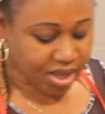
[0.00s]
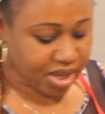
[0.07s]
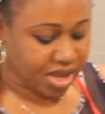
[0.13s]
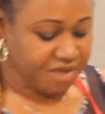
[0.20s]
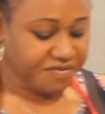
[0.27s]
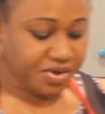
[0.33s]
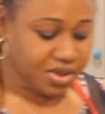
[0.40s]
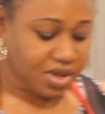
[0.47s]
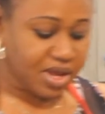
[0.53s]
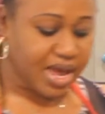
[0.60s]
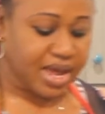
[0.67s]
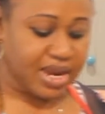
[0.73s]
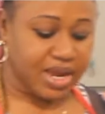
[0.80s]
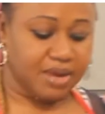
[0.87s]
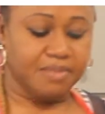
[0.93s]
If you look
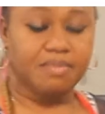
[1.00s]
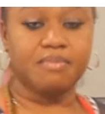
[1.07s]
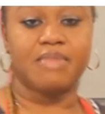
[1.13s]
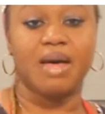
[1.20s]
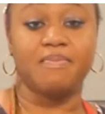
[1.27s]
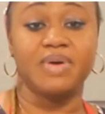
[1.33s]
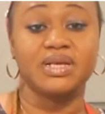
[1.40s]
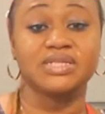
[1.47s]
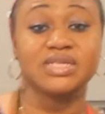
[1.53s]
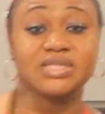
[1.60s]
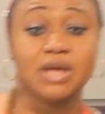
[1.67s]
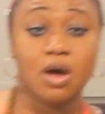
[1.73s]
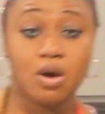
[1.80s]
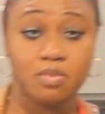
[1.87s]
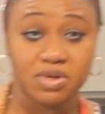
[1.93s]
at it, my beans
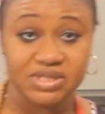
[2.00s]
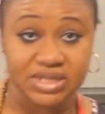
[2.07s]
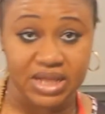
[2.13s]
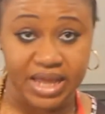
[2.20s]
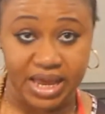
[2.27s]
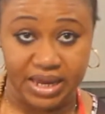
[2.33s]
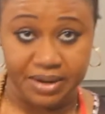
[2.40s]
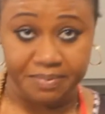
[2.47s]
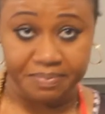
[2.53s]
is almost clean.